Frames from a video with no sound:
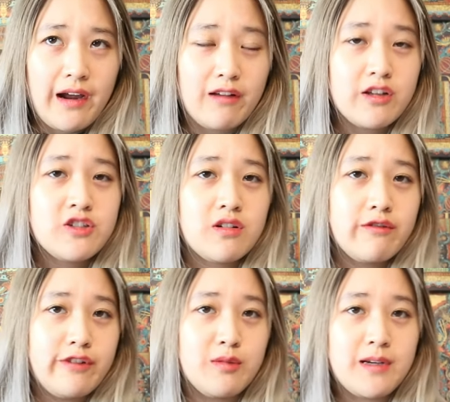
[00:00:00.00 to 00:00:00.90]
I only showed a
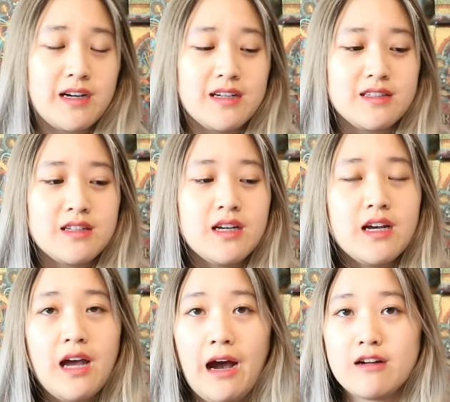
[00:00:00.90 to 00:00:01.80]
few because
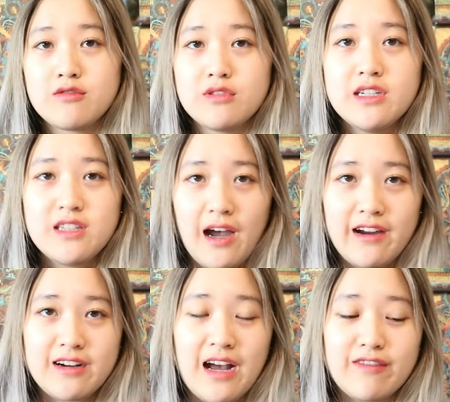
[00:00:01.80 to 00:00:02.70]
I was really
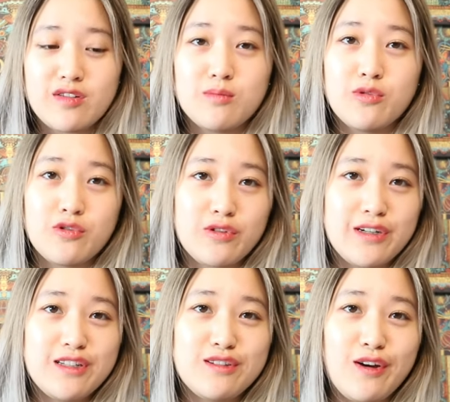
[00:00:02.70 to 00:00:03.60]
tired after
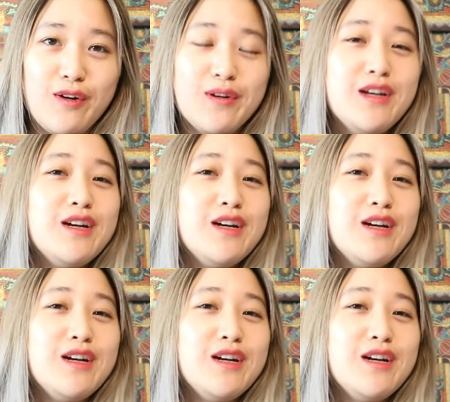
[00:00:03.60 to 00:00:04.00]
Bulgari so